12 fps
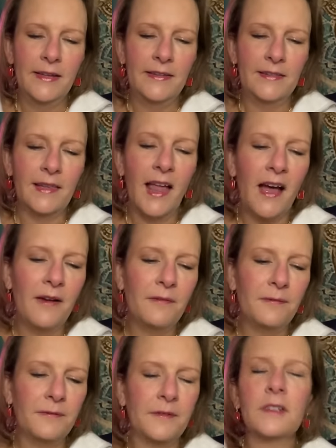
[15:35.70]

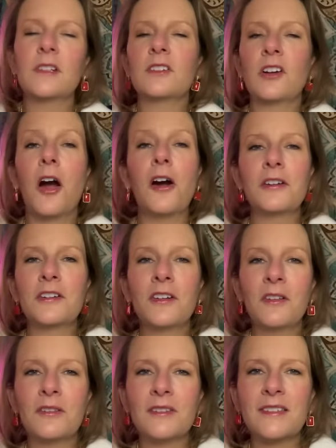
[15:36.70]
love
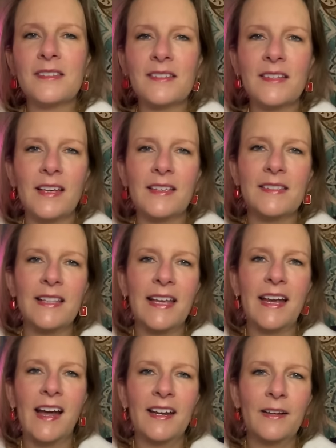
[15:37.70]
cardinals because they
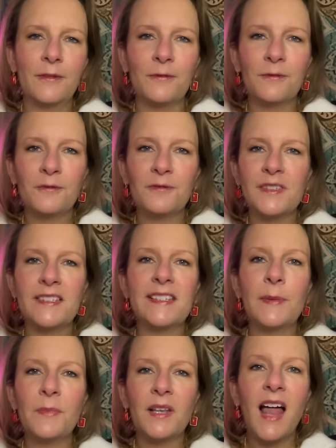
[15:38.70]
kind of
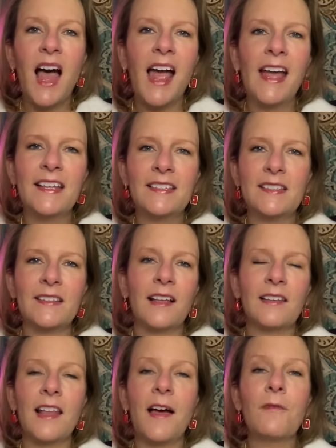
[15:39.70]
symbolize a
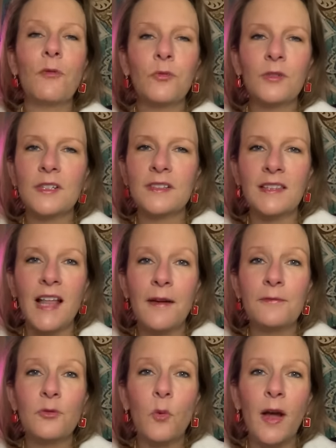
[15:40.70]

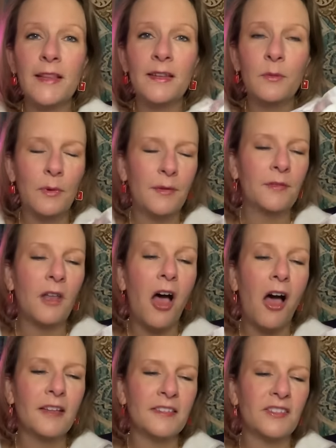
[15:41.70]
loved one that we've
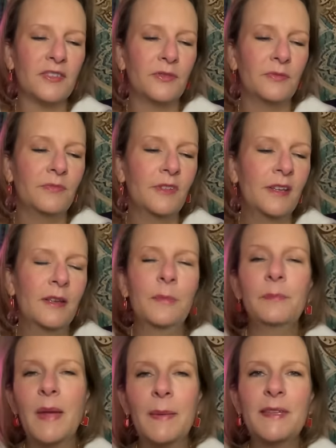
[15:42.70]
lost.
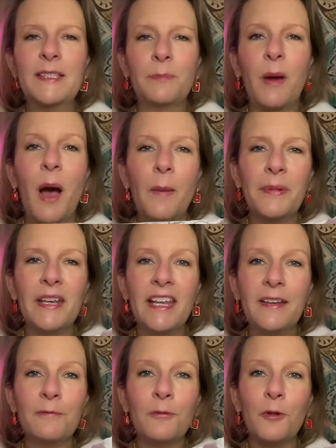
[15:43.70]
Maybe he's popping
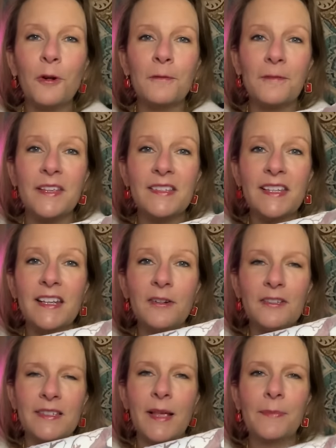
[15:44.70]
in for a visit or
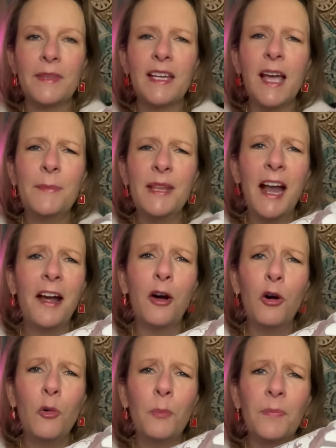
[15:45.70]
something. I mean, I
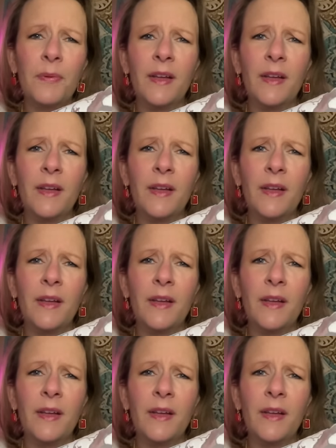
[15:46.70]
hope